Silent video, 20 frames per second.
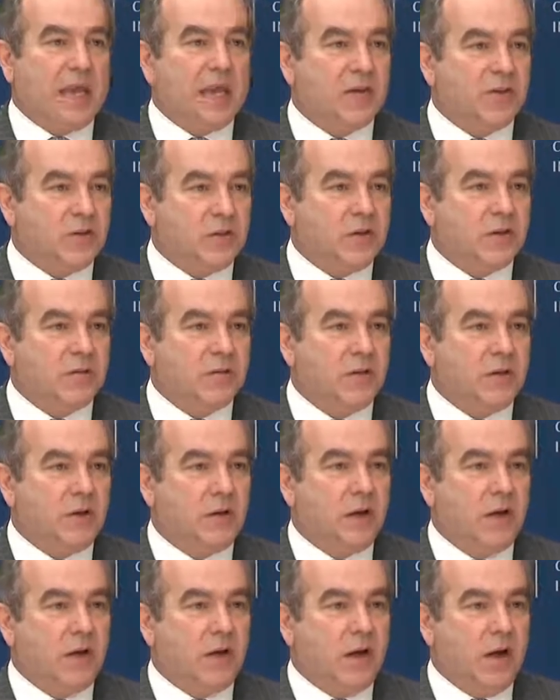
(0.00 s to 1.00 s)
Asian.
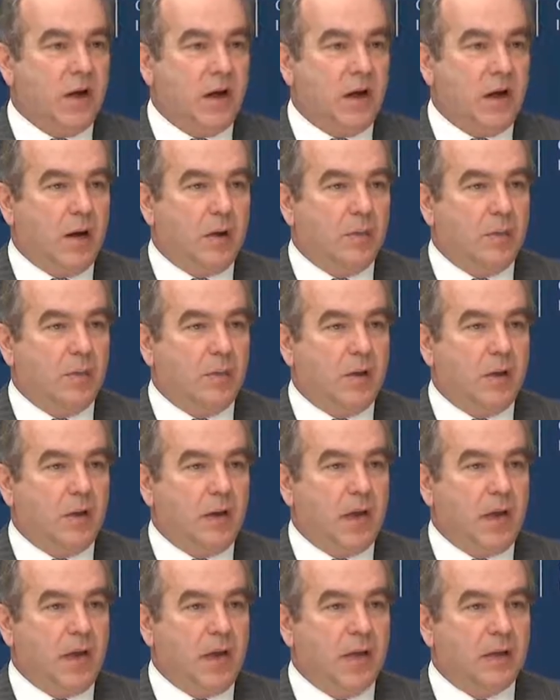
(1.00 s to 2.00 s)
Um,
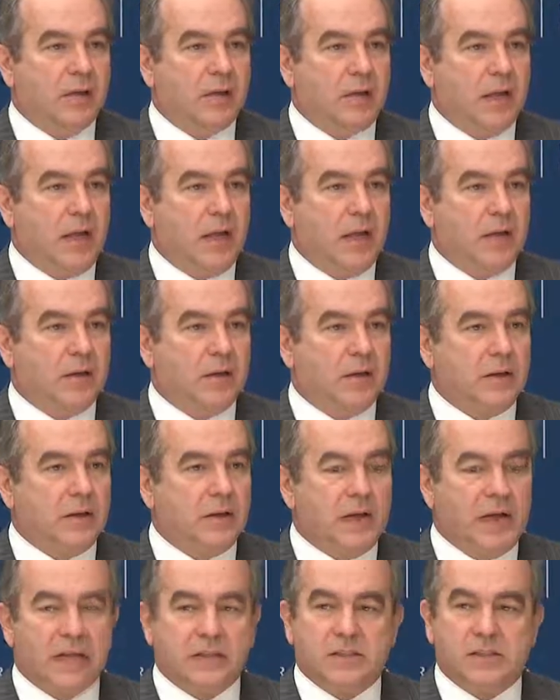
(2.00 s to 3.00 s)
and, and the
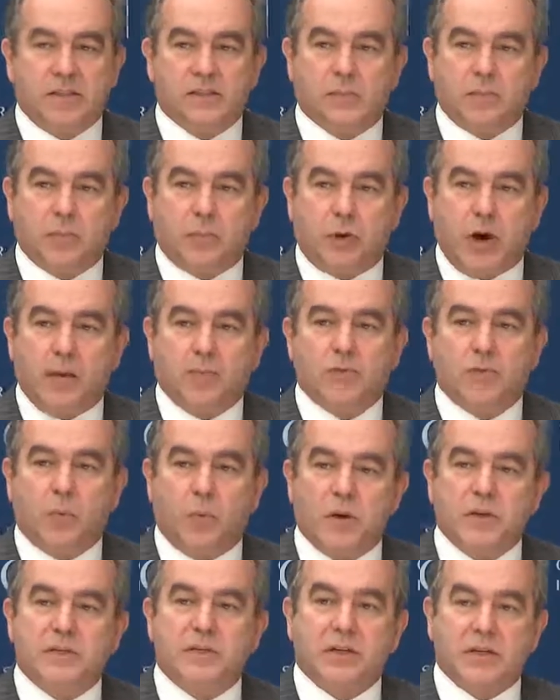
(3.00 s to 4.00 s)
United States perhaps
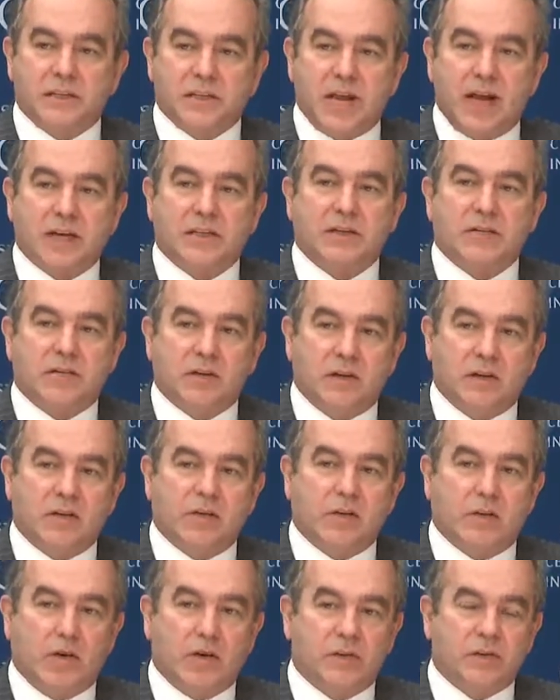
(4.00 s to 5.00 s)
wasn't as actively
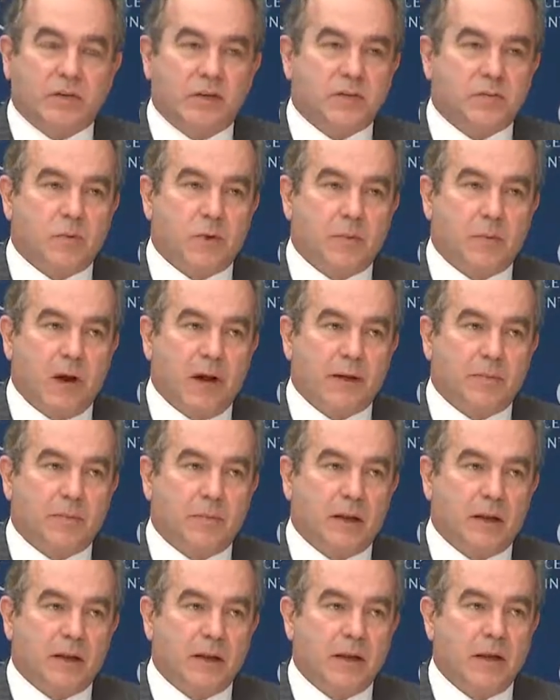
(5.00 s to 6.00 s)
involved as we might
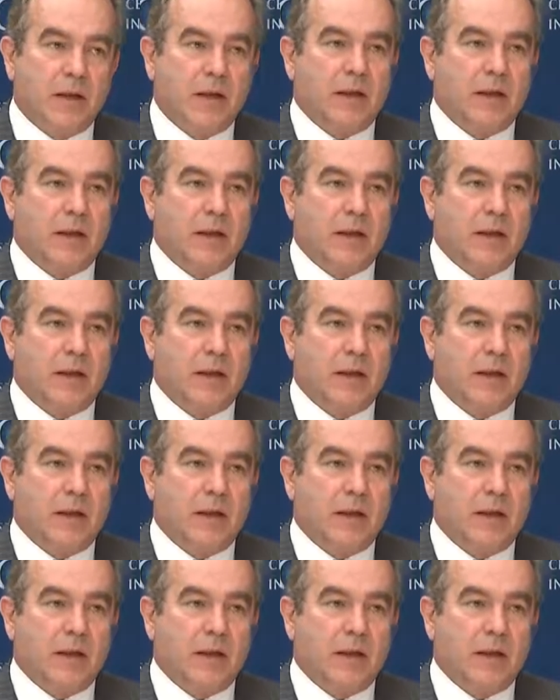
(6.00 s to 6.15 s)
be.